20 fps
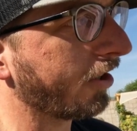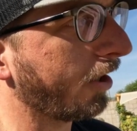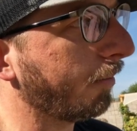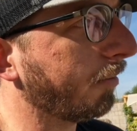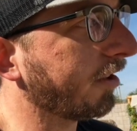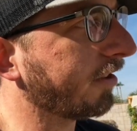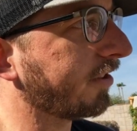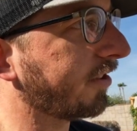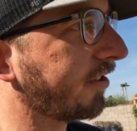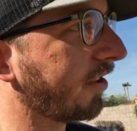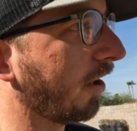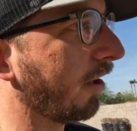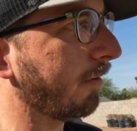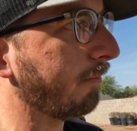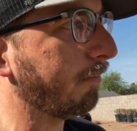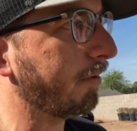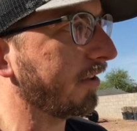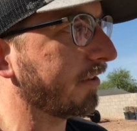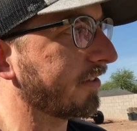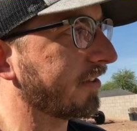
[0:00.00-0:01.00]
so much
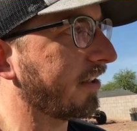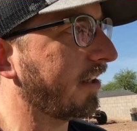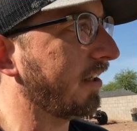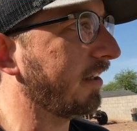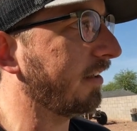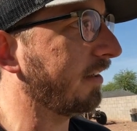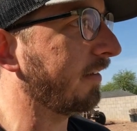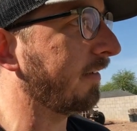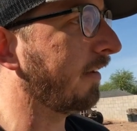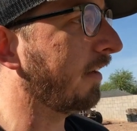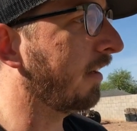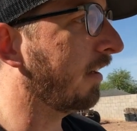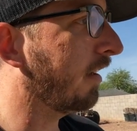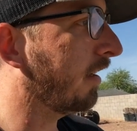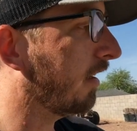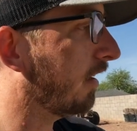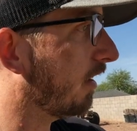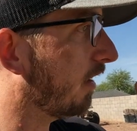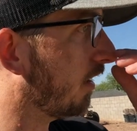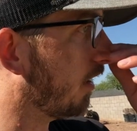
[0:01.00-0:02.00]
dirt built on
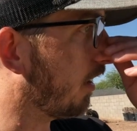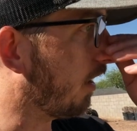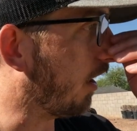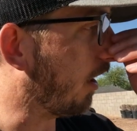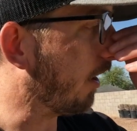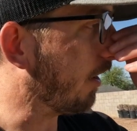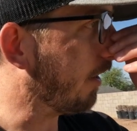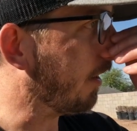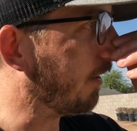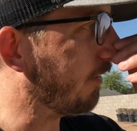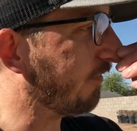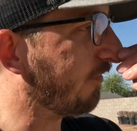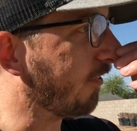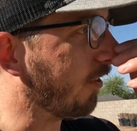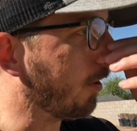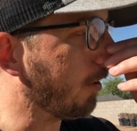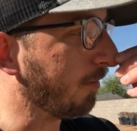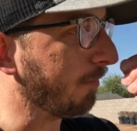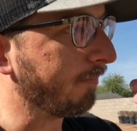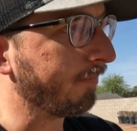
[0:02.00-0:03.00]
it
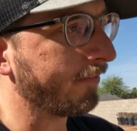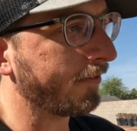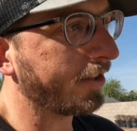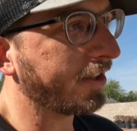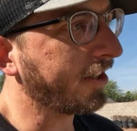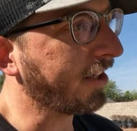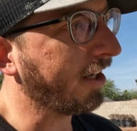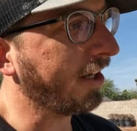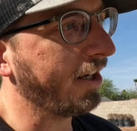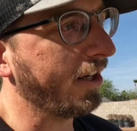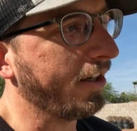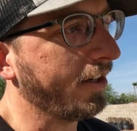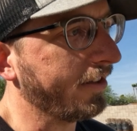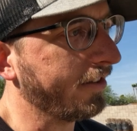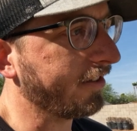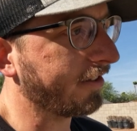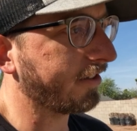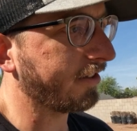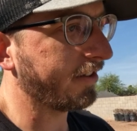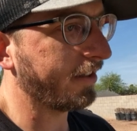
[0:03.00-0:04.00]
from
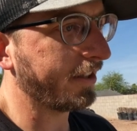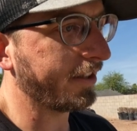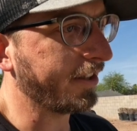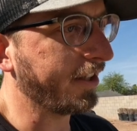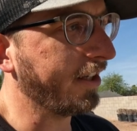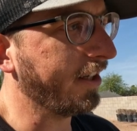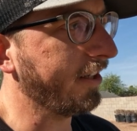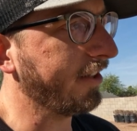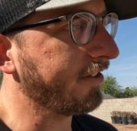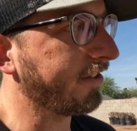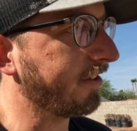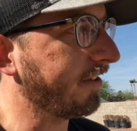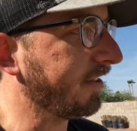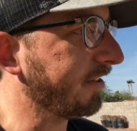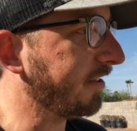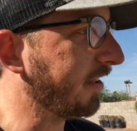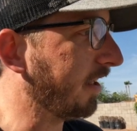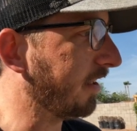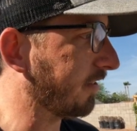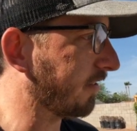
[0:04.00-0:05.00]
years and years in
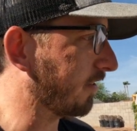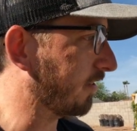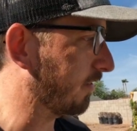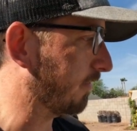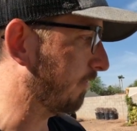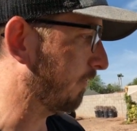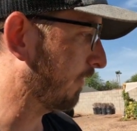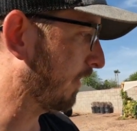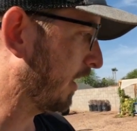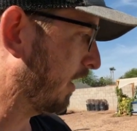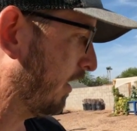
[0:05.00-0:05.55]
the desert.